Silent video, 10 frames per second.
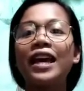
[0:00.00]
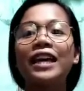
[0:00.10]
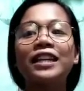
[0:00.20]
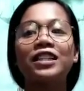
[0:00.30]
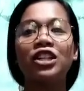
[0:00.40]

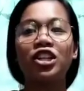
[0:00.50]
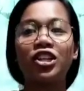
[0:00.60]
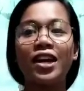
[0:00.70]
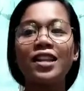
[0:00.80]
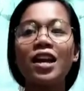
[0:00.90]
In
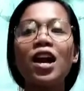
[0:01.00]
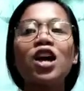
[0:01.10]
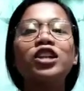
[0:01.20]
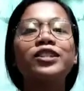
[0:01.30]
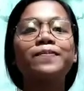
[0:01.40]
addition,
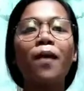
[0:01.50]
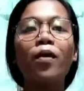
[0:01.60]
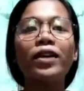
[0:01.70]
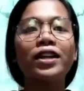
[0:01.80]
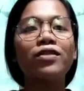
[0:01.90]

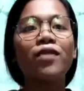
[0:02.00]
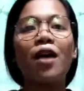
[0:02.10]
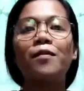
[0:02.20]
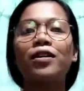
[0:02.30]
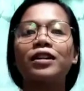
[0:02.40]
spoken
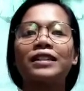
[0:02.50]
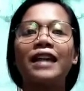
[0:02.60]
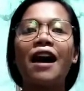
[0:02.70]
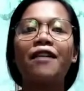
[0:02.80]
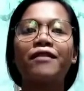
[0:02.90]
grammar is
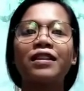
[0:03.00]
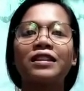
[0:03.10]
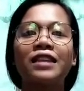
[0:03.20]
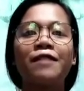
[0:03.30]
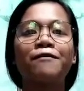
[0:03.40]
having the
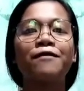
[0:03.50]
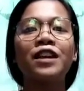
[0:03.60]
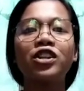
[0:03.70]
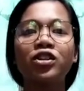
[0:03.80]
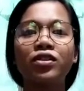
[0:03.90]
same
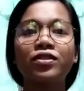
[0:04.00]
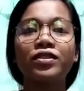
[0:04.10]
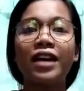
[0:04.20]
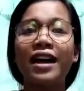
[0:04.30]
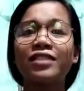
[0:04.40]

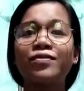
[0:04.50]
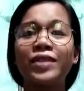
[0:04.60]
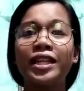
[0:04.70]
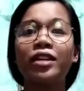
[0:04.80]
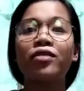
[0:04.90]
features as
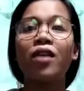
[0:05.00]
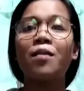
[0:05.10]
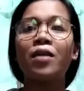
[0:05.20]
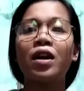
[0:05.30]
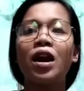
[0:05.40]
written
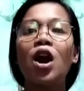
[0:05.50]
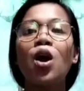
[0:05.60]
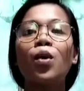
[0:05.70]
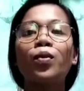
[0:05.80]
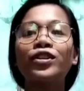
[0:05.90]
grammar,
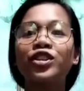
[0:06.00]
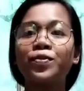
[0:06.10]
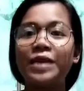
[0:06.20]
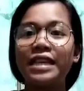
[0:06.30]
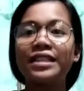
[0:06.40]
which
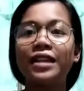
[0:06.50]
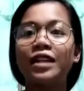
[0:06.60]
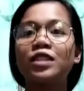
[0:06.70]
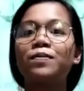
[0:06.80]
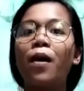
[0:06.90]
means
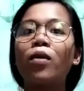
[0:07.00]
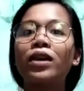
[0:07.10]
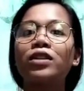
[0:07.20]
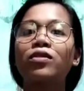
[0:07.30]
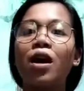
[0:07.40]

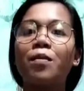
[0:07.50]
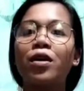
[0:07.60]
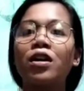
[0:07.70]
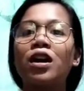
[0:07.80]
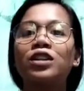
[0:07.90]
spoken
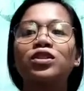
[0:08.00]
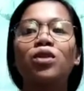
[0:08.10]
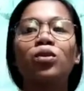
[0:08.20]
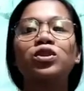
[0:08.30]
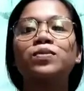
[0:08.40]
grammar has
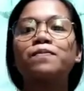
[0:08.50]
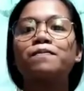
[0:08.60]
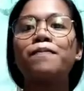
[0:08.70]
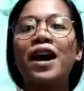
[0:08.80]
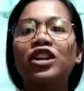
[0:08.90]
no
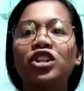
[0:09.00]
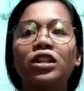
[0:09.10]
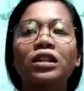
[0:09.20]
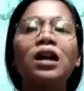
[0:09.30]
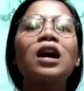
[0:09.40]

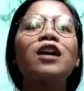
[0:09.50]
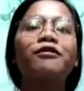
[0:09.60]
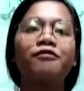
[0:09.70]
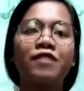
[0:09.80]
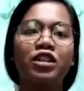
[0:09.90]
special
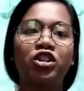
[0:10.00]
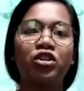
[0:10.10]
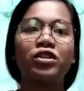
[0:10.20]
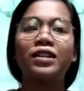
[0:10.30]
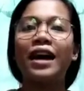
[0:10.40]

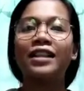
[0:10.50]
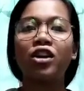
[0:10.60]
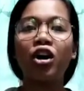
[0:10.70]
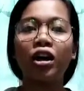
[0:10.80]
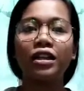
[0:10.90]
features at
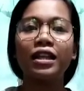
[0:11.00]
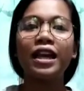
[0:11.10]
all.